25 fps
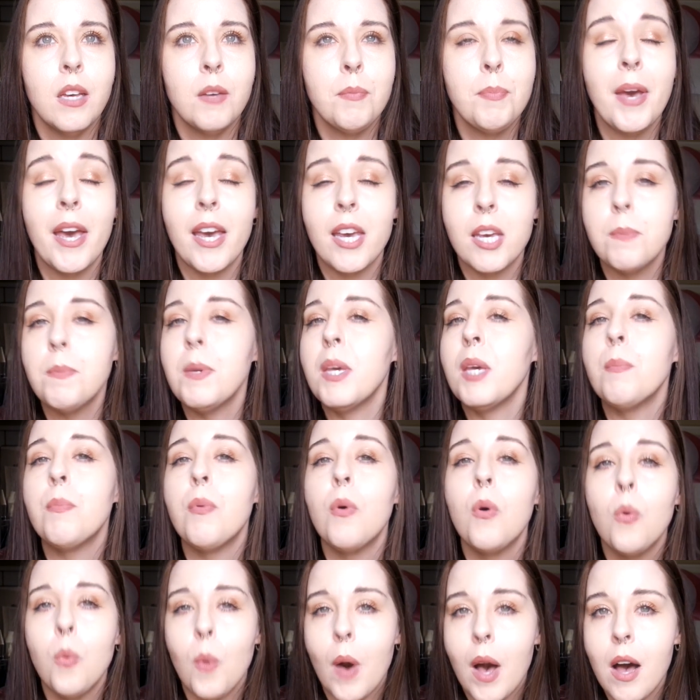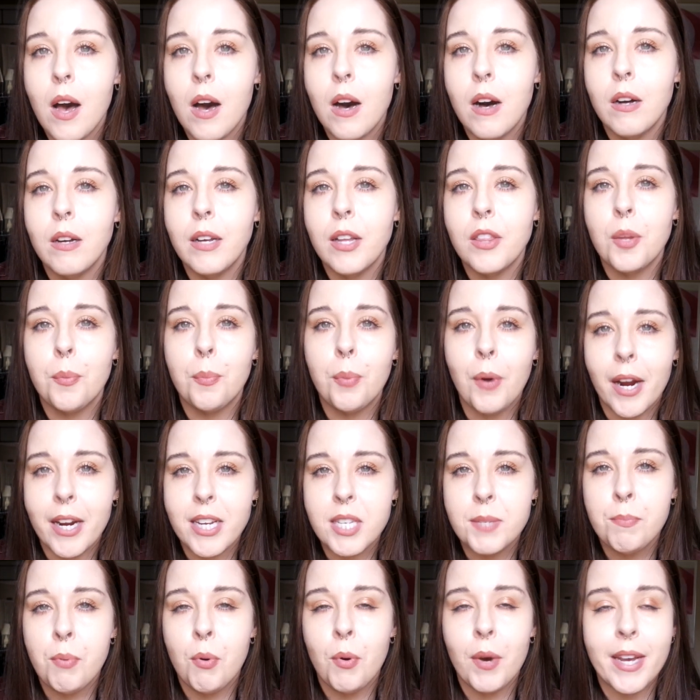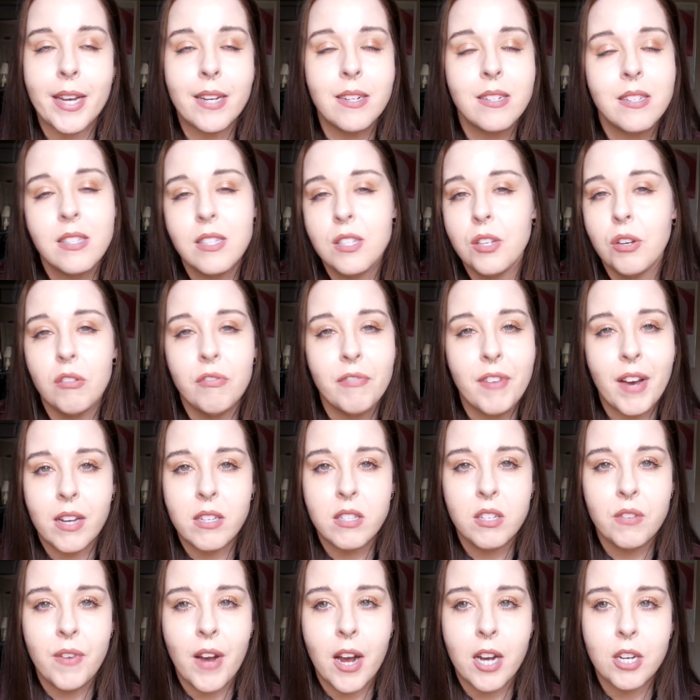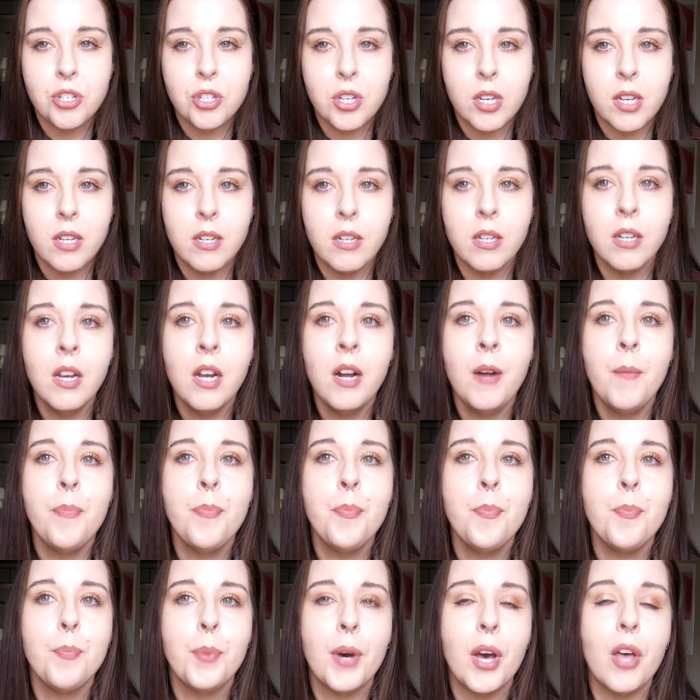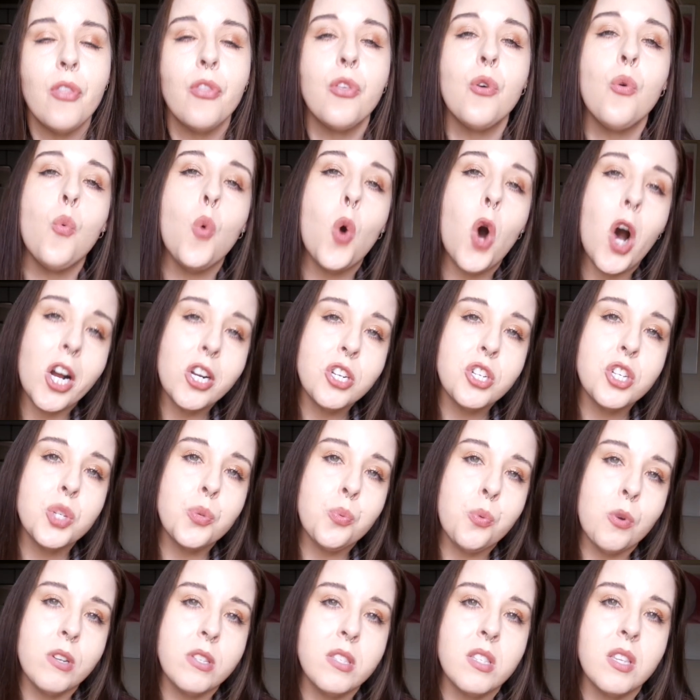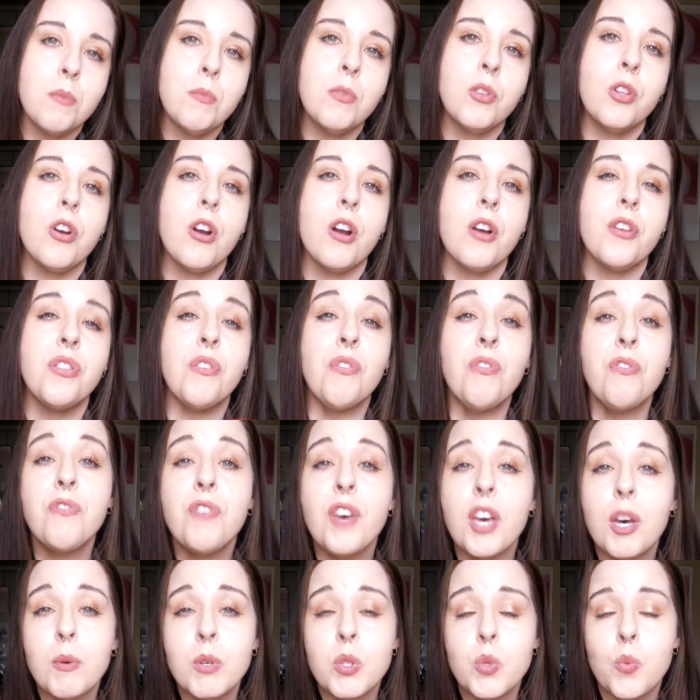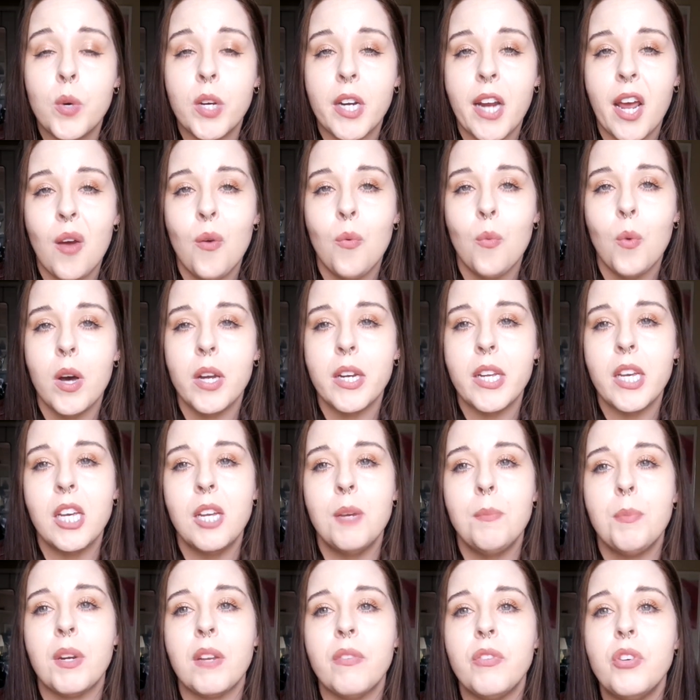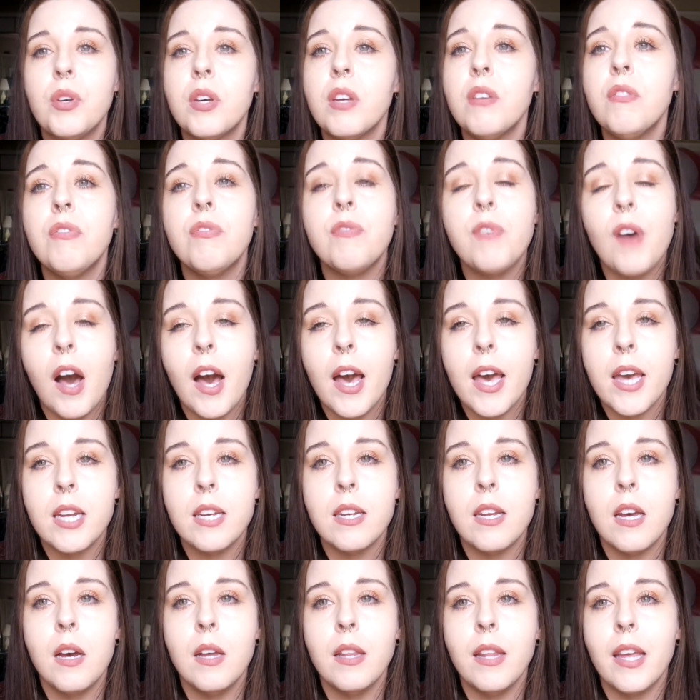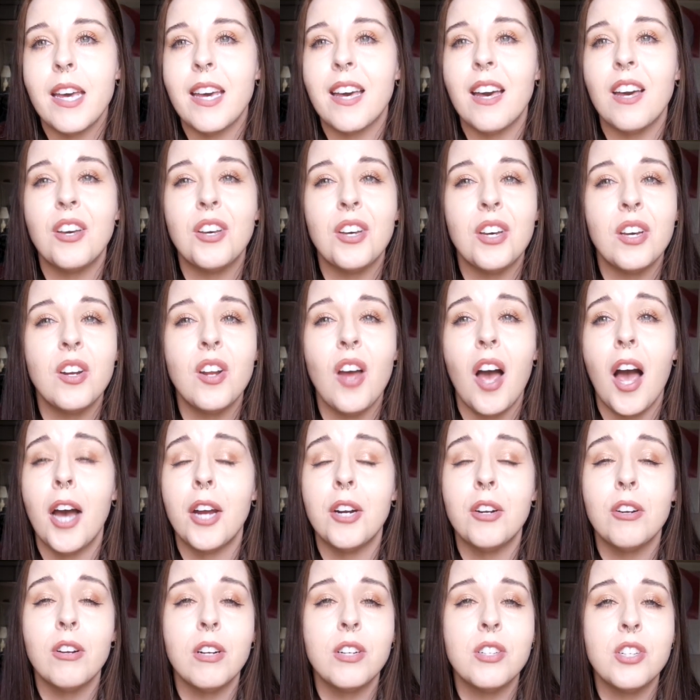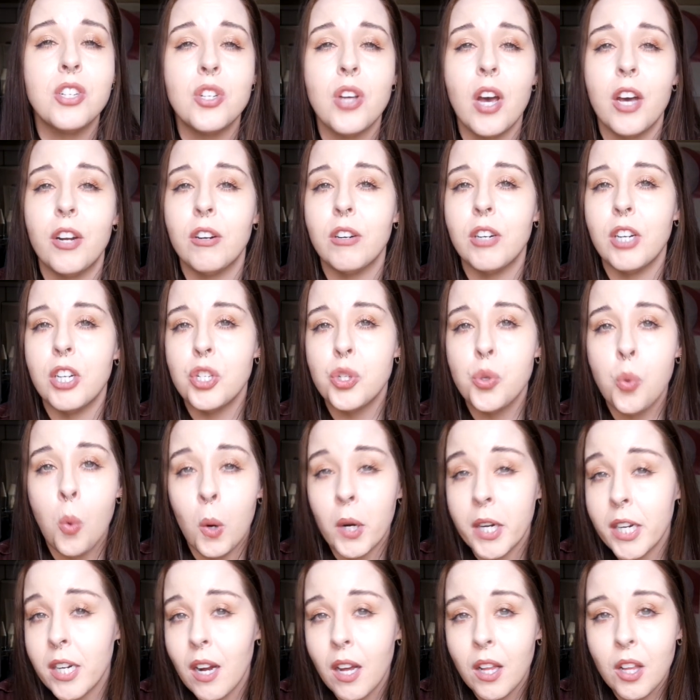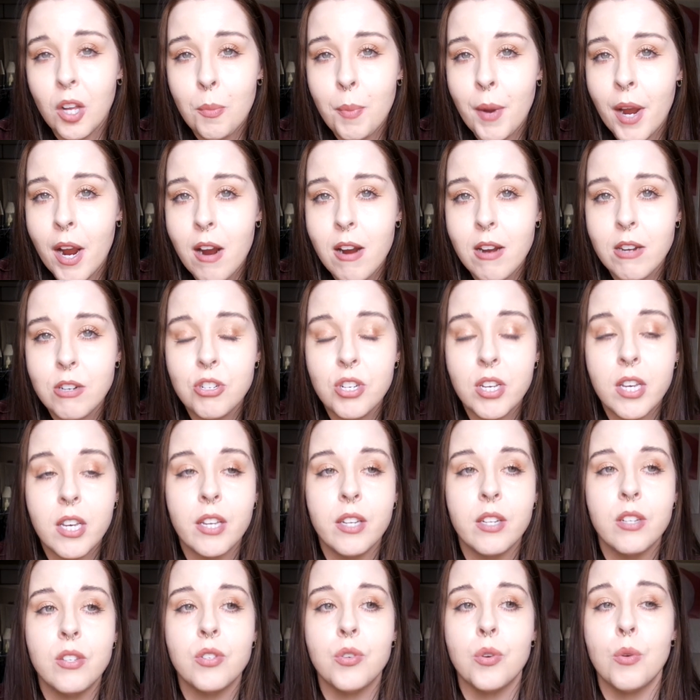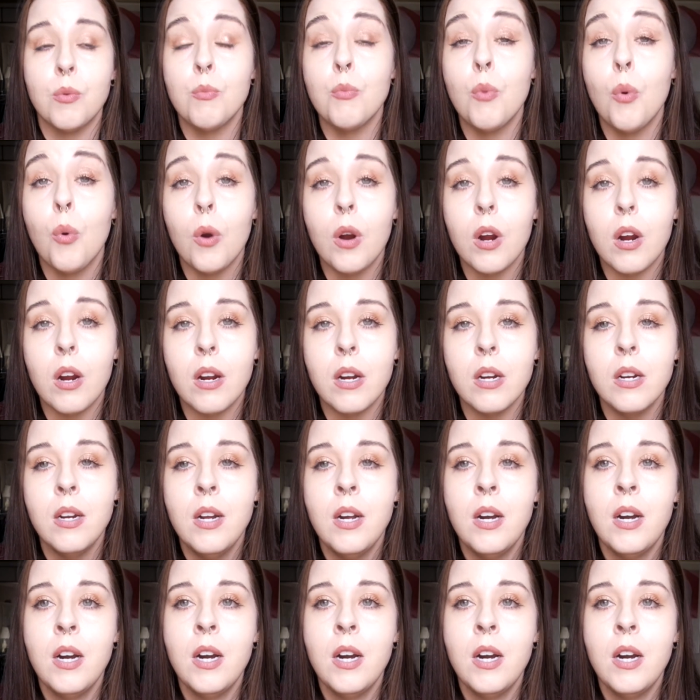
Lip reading: paying people well and the price point. It's still fast fashion, but the washes were similar, the fit was what I wanted. But if you can find like a good $100 to $120 pair of jeans or more